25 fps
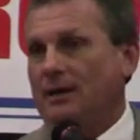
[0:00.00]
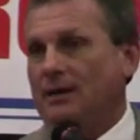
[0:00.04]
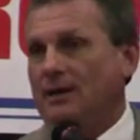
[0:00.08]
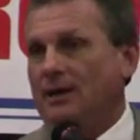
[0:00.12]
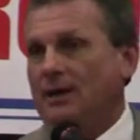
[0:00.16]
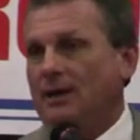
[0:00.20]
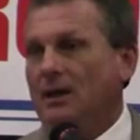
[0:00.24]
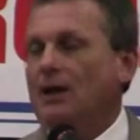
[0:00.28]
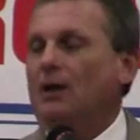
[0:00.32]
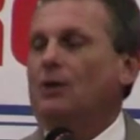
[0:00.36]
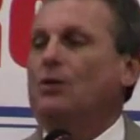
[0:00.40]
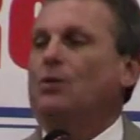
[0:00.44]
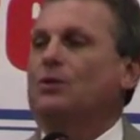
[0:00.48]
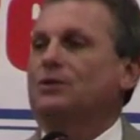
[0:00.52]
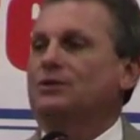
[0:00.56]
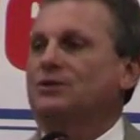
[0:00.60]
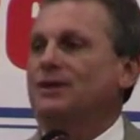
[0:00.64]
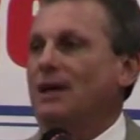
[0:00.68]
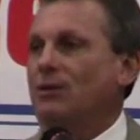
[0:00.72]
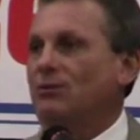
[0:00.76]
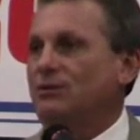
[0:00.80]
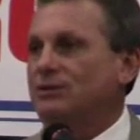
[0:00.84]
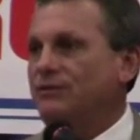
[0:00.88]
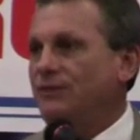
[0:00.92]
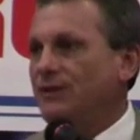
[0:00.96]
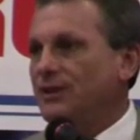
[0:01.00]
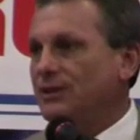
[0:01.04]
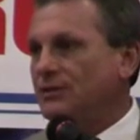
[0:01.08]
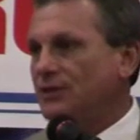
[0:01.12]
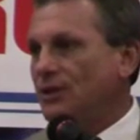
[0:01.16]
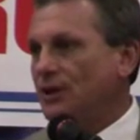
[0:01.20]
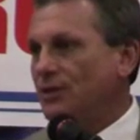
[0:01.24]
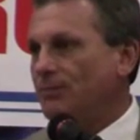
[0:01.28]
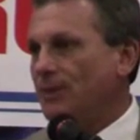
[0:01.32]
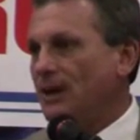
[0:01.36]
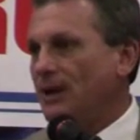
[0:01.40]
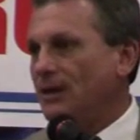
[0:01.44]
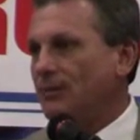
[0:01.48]
Of course, that was
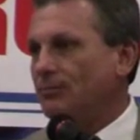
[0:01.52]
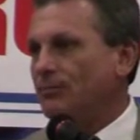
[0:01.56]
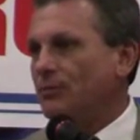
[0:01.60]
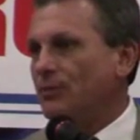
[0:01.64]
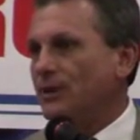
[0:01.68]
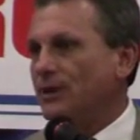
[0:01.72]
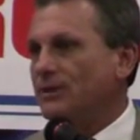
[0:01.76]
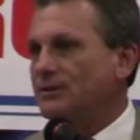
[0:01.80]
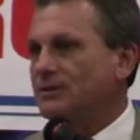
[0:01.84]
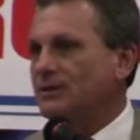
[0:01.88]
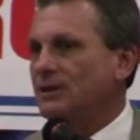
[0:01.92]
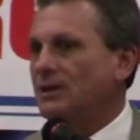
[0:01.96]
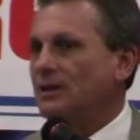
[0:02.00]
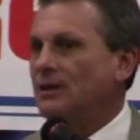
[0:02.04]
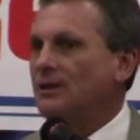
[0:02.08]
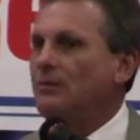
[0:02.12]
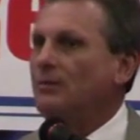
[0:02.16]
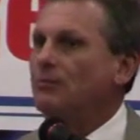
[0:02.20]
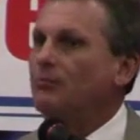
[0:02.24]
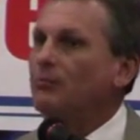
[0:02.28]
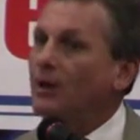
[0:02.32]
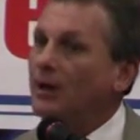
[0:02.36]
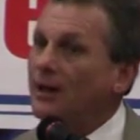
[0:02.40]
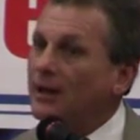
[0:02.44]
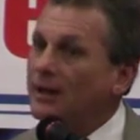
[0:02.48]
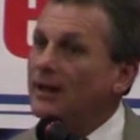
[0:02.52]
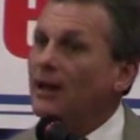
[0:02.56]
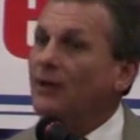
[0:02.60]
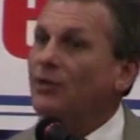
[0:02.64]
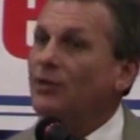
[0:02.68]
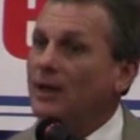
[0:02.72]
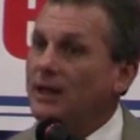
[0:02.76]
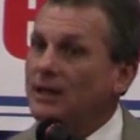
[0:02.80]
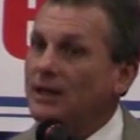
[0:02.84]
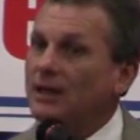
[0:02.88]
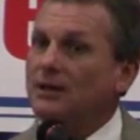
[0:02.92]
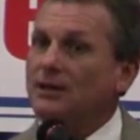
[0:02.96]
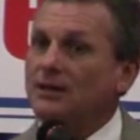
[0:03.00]
vetoed by the president, but I
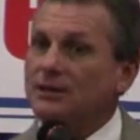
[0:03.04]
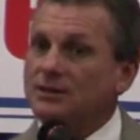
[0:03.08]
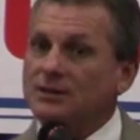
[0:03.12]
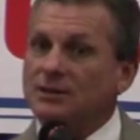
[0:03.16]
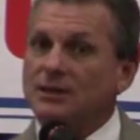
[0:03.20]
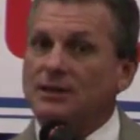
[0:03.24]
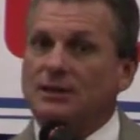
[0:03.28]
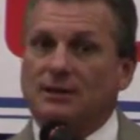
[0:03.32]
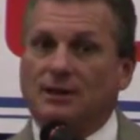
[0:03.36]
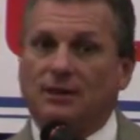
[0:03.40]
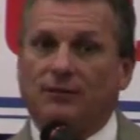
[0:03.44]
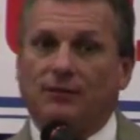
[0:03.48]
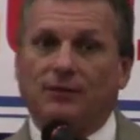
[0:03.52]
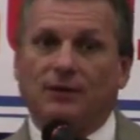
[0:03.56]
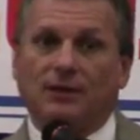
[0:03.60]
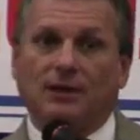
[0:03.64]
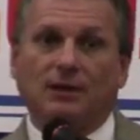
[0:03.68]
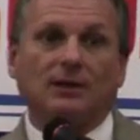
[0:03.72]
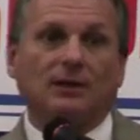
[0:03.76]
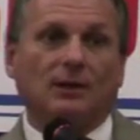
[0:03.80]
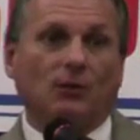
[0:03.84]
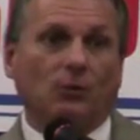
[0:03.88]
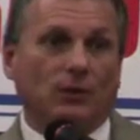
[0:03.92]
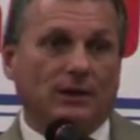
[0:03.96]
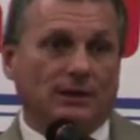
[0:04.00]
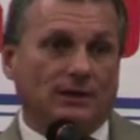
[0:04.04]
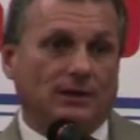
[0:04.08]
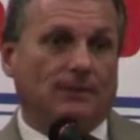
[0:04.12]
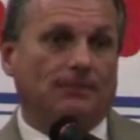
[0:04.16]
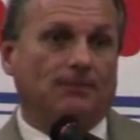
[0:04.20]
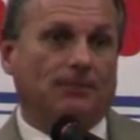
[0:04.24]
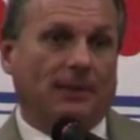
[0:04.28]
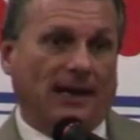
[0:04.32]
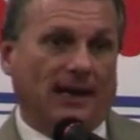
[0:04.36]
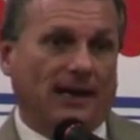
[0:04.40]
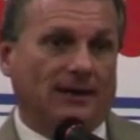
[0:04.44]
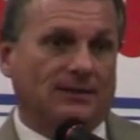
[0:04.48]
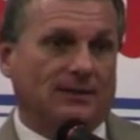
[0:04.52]
think it is significant that we
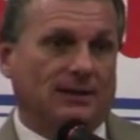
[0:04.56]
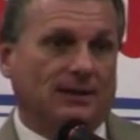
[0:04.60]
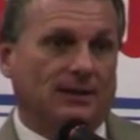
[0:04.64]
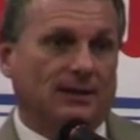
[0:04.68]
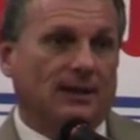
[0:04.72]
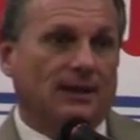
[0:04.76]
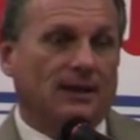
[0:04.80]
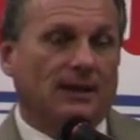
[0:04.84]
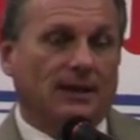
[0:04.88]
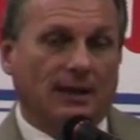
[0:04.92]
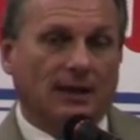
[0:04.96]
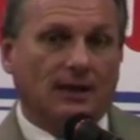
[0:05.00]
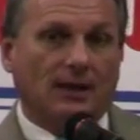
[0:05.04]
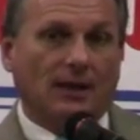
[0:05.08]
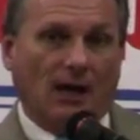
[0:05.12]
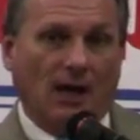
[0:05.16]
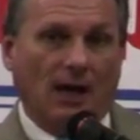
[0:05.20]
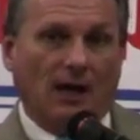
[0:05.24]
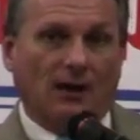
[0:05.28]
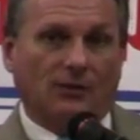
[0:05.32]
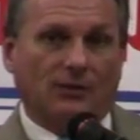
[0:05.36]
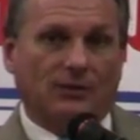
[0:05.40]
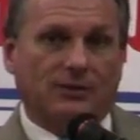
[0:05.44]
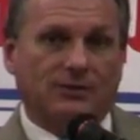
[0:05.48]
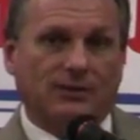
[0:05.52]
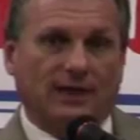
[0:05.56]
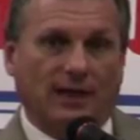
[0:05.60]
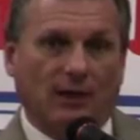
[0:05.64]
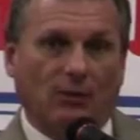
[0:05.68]
did pass it in Congress.